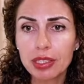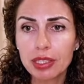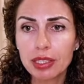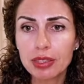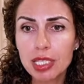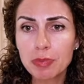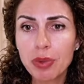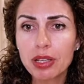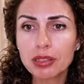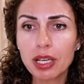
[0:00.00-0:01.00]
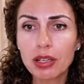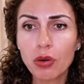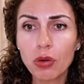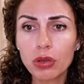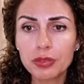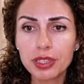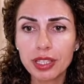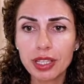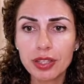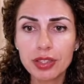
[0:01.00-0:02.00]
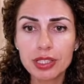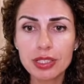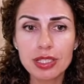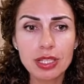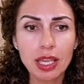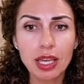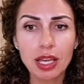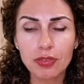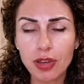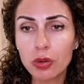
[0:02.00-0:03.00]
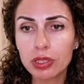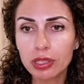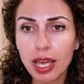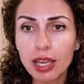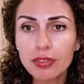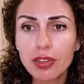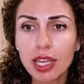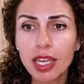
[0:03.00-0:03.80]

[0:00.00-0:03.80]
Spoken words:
In this part are all of the areas of our life.